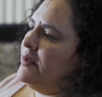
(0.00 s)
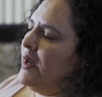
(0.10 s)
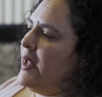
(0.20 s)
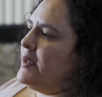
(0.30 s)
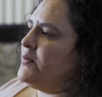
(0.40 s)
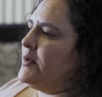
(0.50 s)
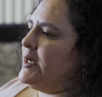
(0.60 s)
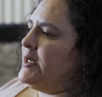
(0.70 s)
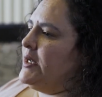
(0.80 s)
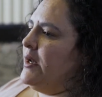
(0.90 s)
The last one
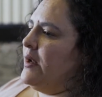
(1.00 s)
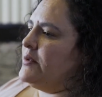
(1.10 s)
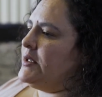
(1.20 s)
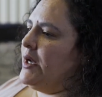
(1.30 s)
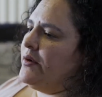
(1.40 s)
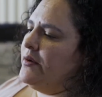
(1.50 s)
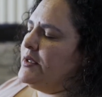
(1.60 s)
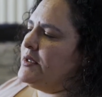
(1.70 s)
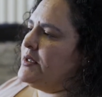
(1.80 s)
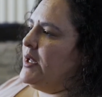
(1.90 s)
I did, I was like, oh,
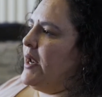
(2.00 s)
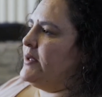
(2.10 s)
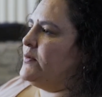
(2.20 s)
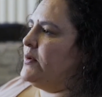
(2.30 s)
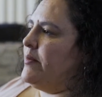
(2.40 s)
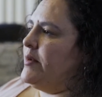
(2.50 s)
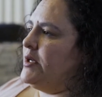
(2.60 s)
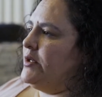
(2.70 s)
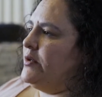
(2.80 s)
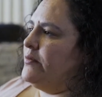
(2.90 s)
this is the last one I'm gonna
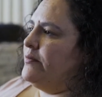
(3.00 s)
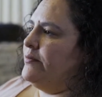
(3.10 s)
do.